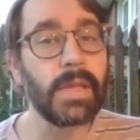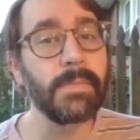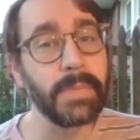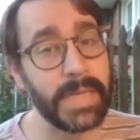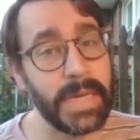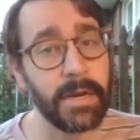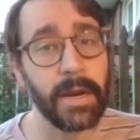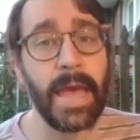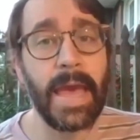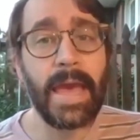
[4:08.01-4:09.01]
But here,
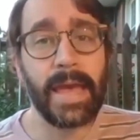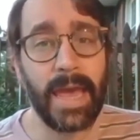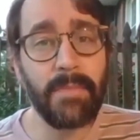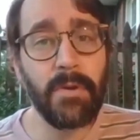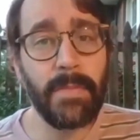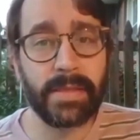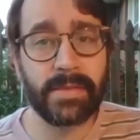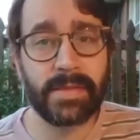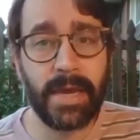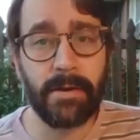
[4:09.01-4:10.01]
Abram and
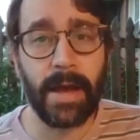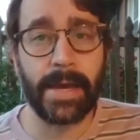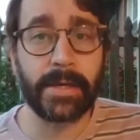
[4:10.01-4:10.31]
Sarai